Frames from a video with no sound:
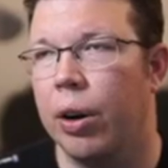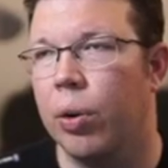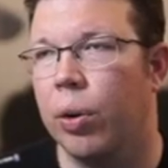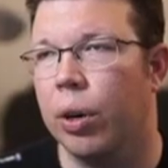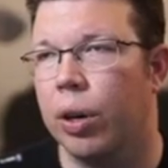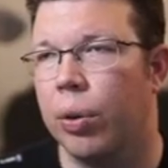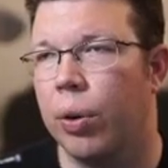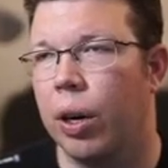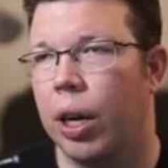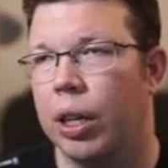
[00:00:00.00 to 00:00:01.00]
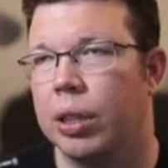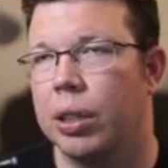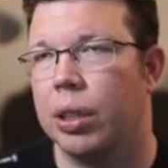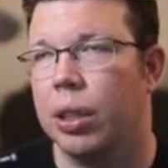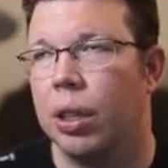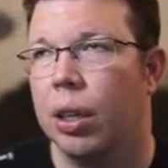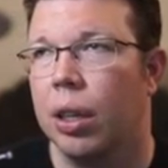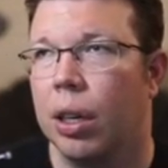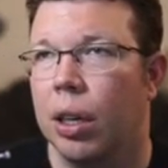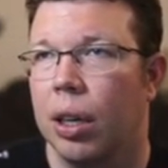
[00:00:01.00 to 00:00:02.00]
arrow or cross.
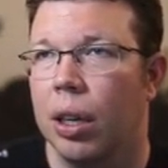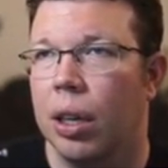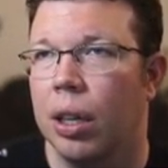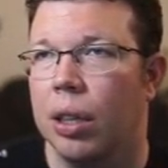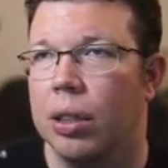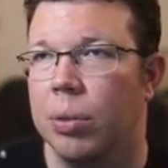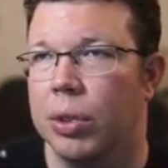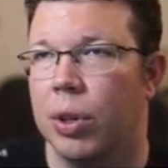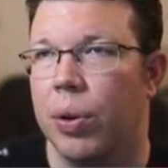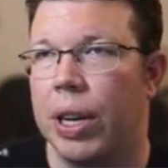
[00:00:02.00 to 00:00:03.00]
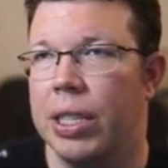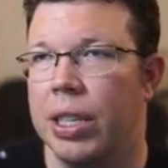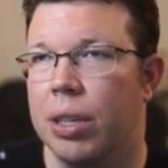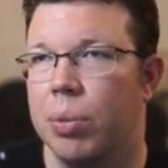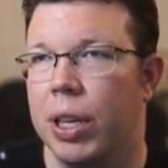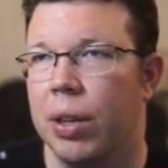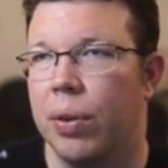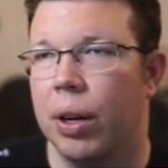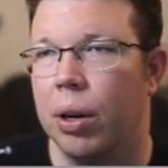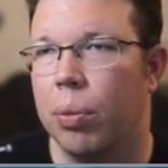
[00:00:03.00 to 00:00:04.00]
It seems crazy to me that we're